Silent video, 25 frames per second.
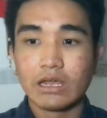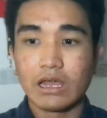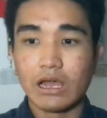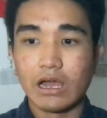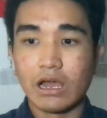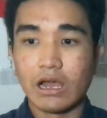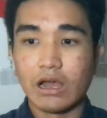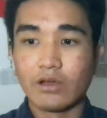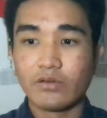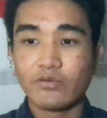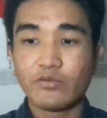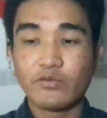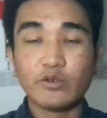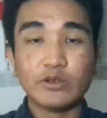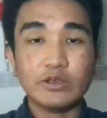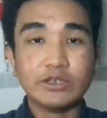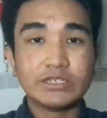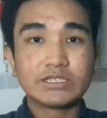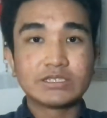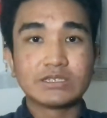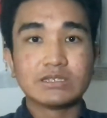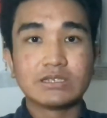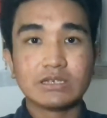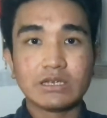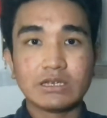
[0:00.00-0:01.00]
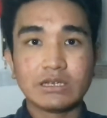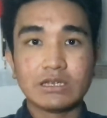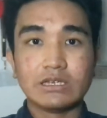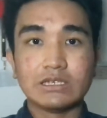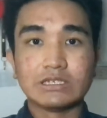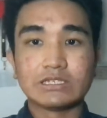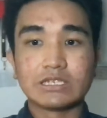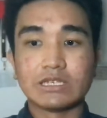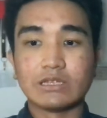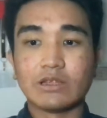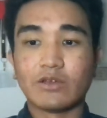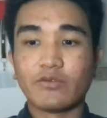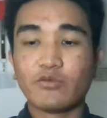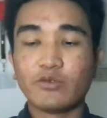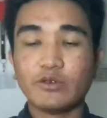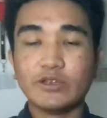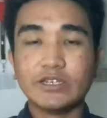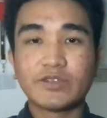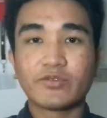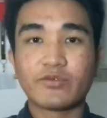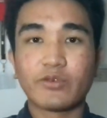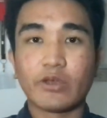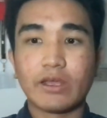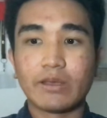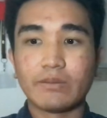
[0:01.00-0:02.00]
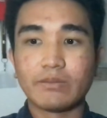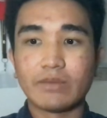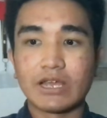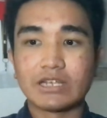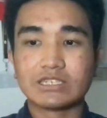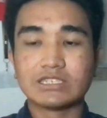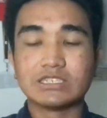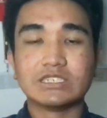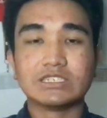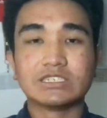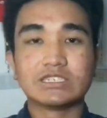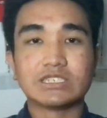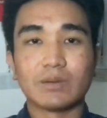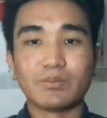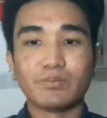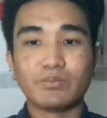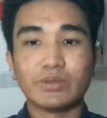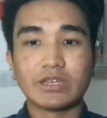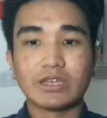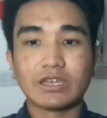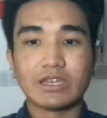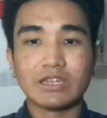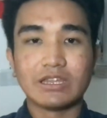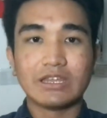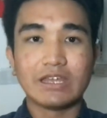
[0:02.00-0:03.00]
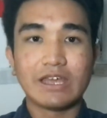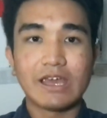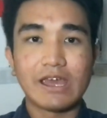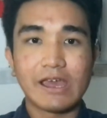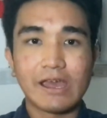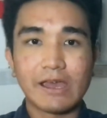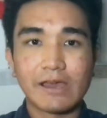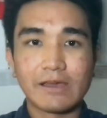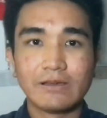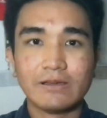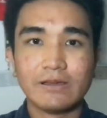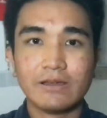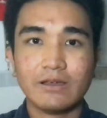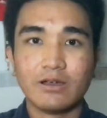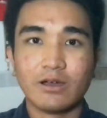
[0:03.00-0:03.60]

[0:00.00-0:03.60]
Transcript: in a freeze frame as he's jumping in the air.